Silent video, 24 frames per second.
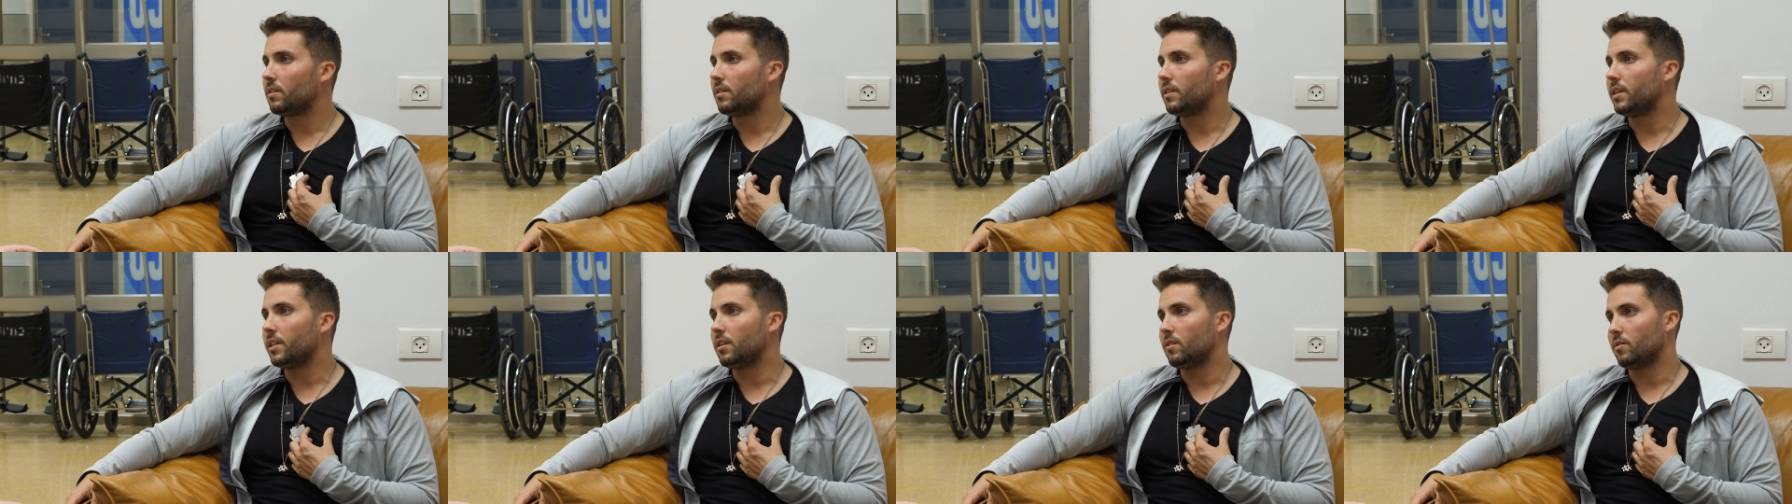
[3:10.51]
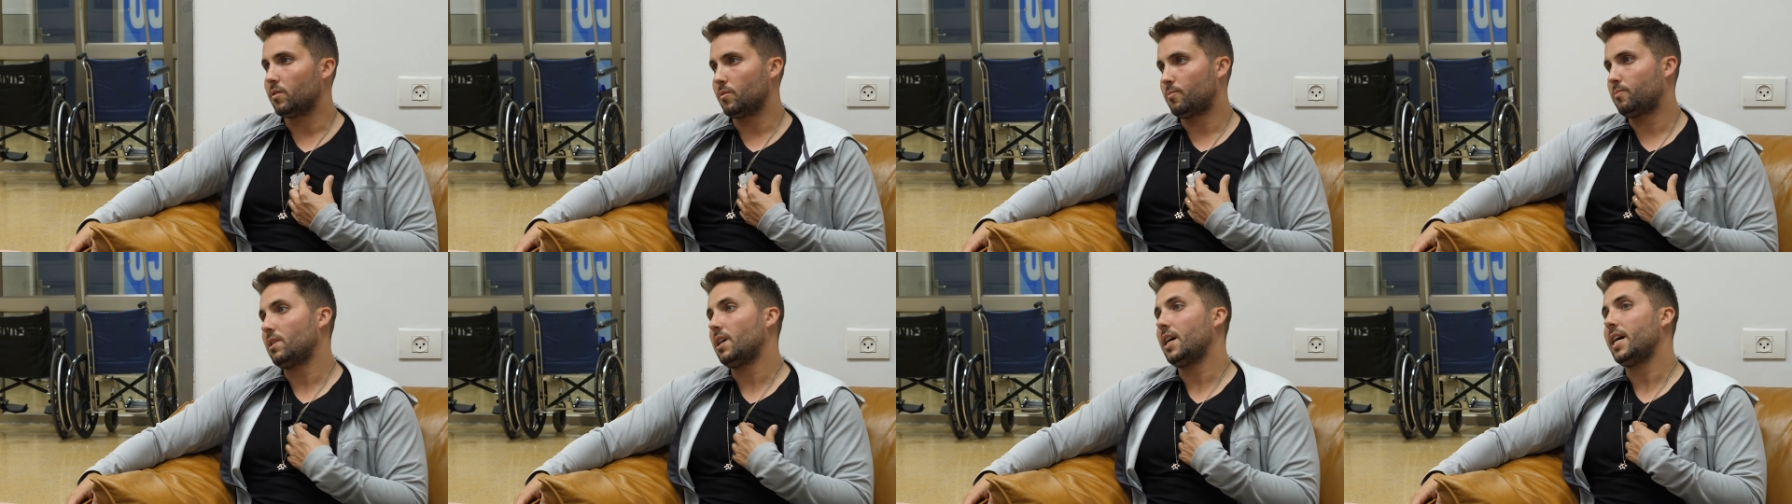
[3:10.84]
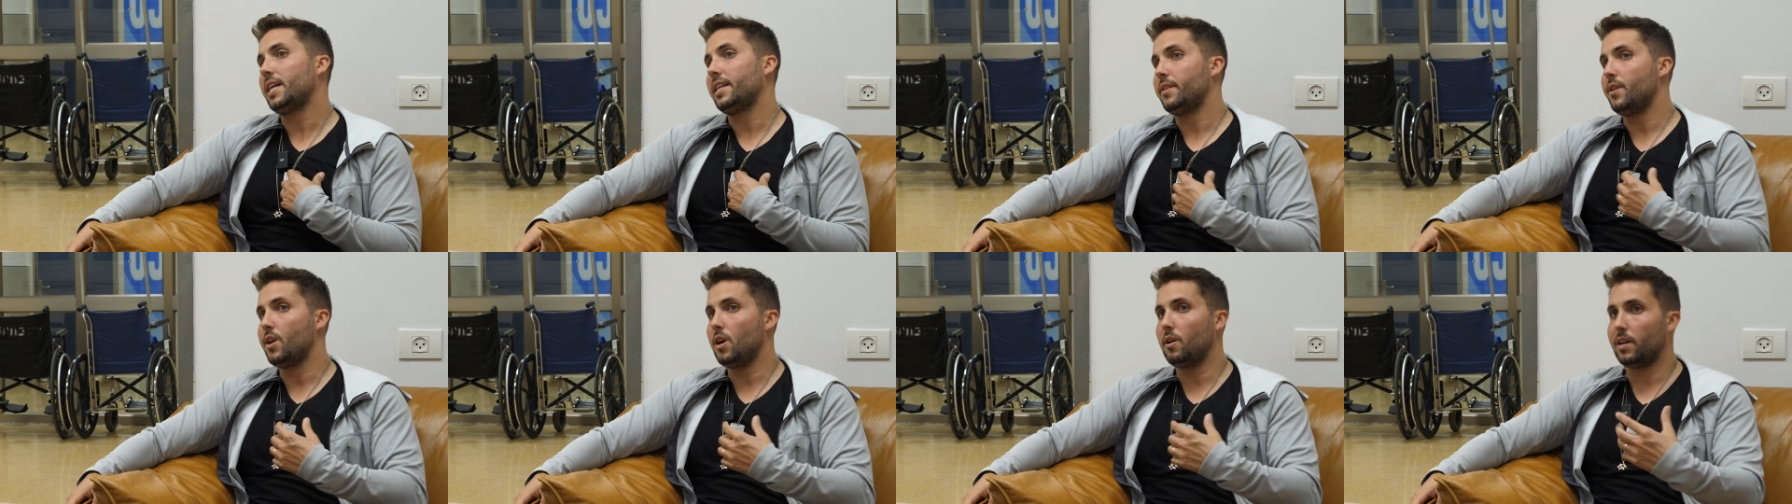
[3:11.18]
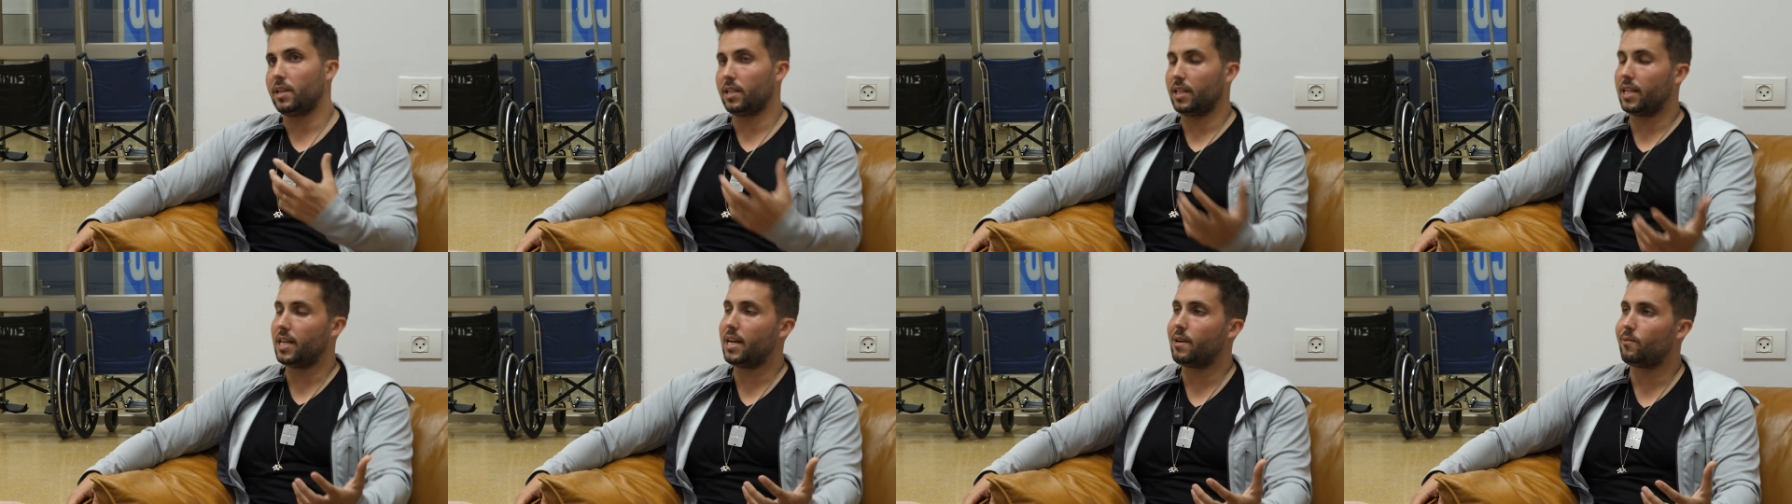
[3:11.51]
you know, the pride in
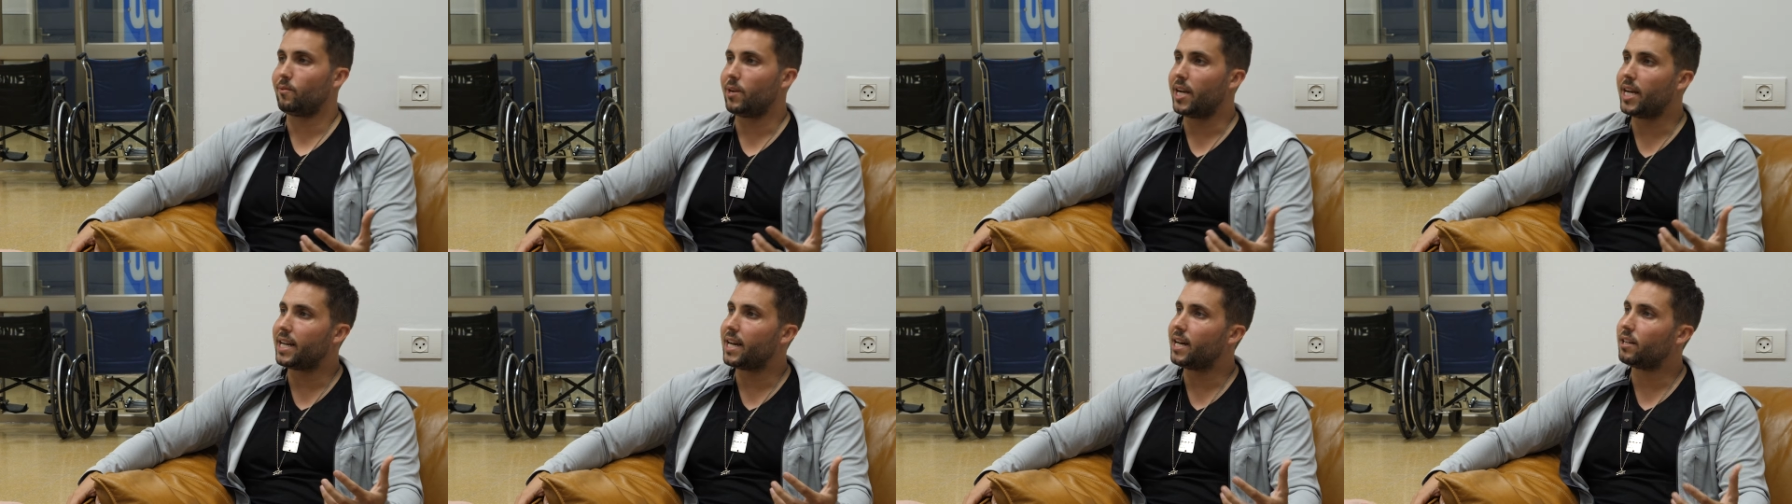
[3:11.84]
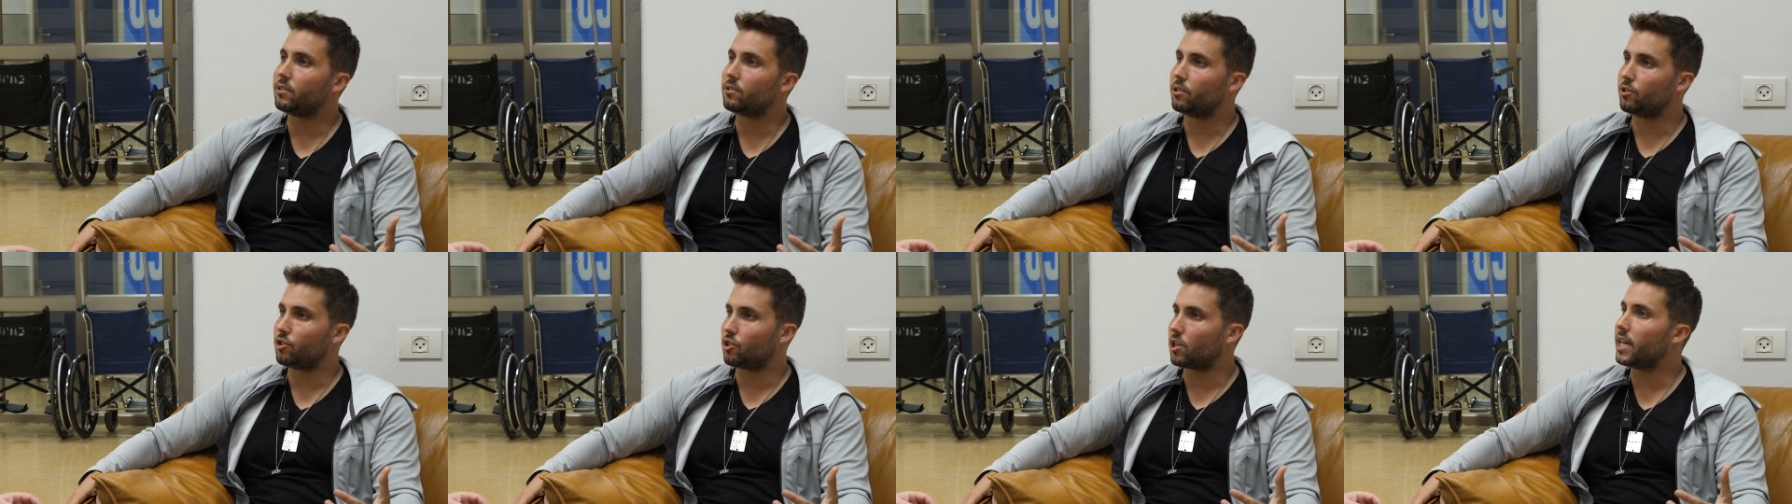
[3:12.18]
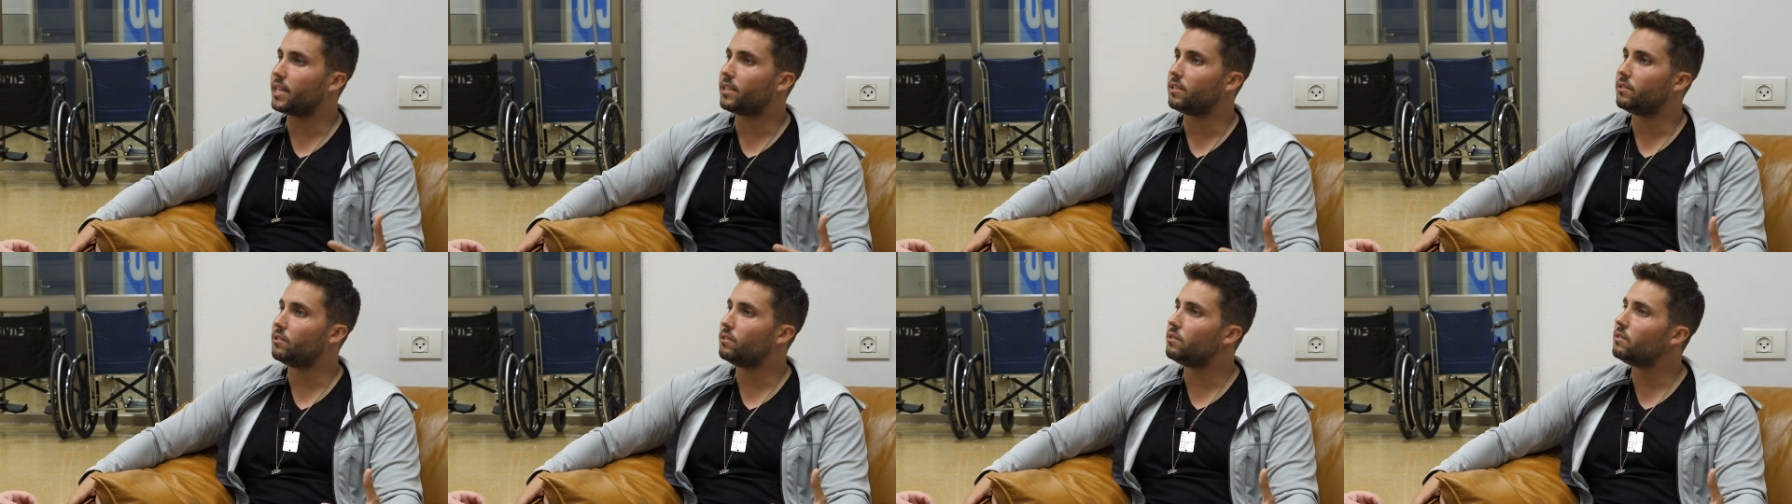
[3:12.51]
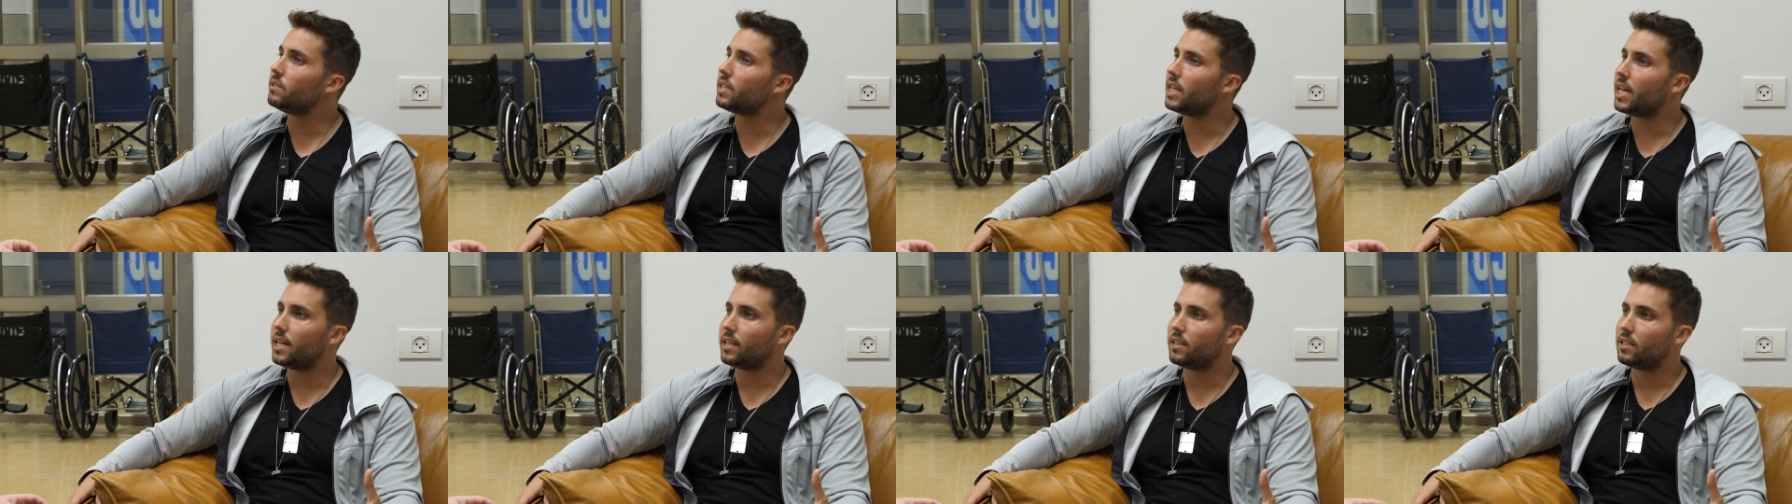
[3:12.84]
knowing that I ran out to try to do
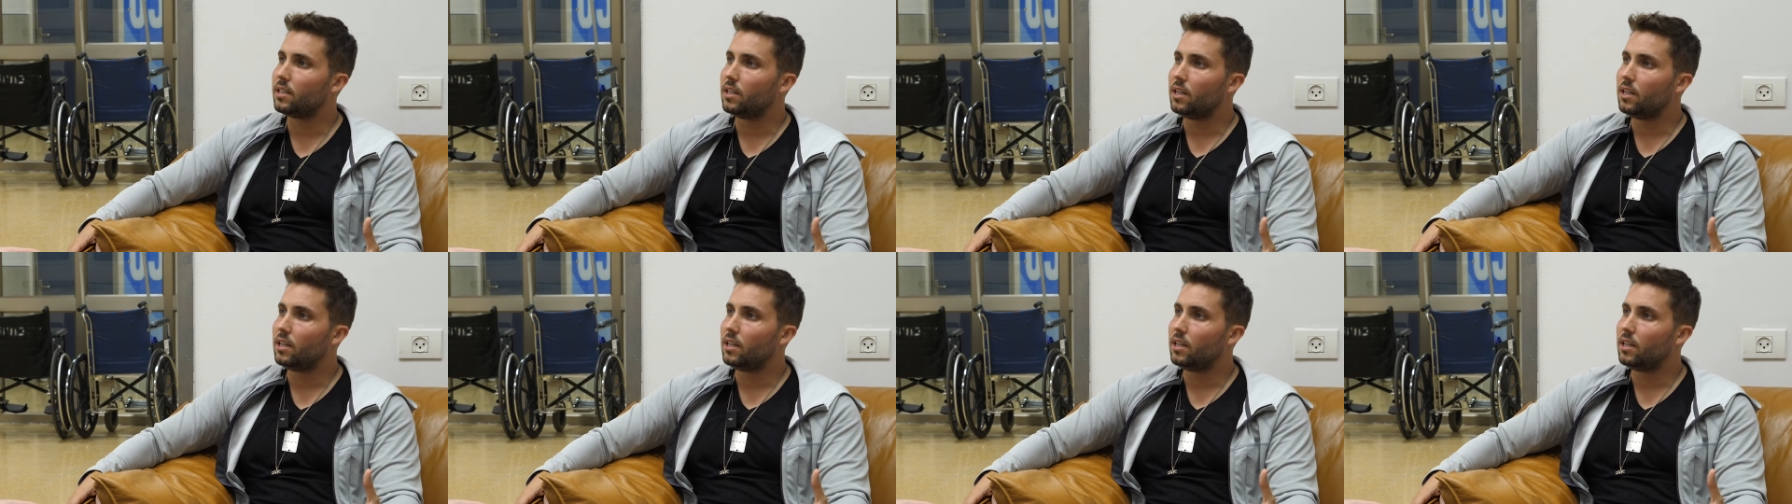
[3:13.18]
that